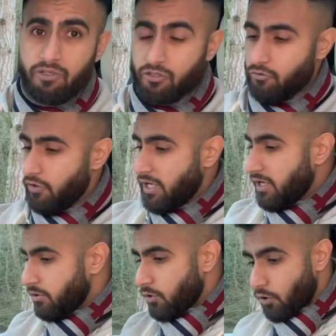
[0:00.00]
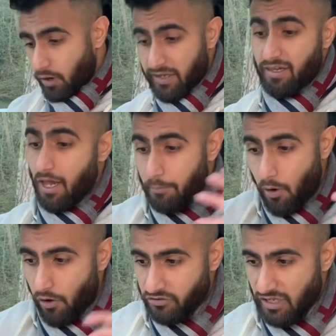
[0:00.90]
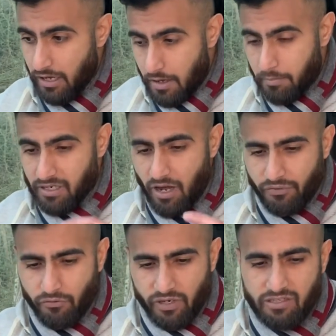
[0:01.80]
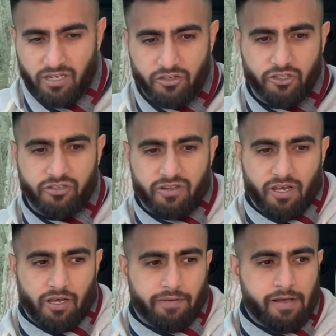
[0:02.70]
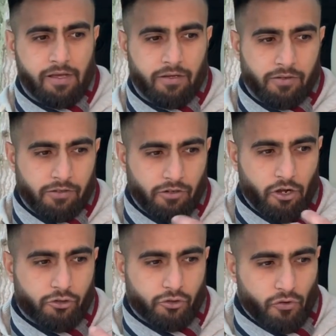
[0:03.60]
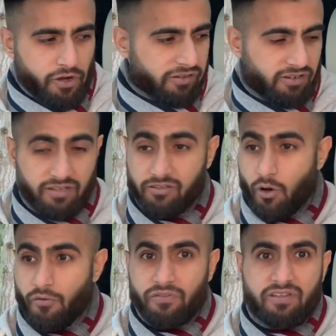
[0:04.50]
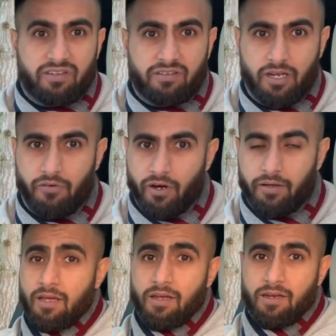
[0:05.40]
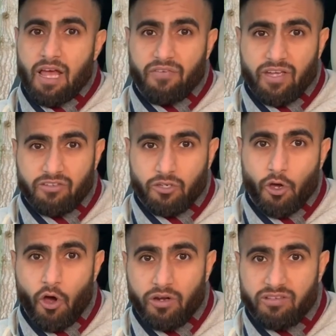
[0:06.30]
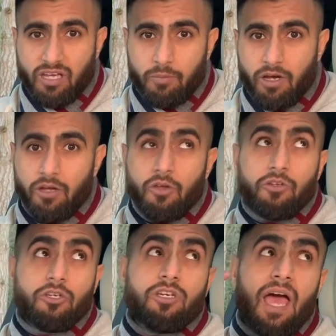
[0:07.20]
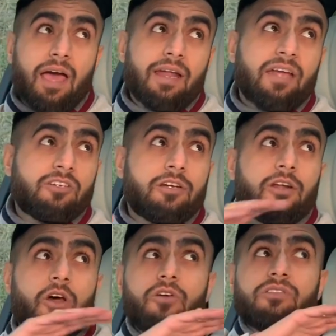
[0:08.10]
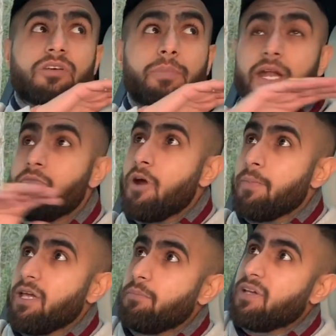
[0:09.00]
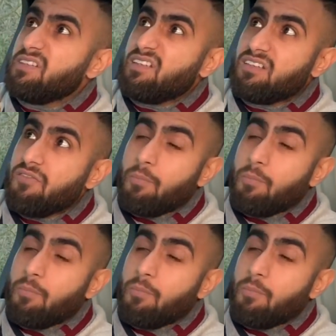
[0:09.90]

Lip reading: screen or a gearbox, but nothing really touches the luxuriousness of this interior. Now if it gets too hot in the summer, you can actually close the panoramic because it does have a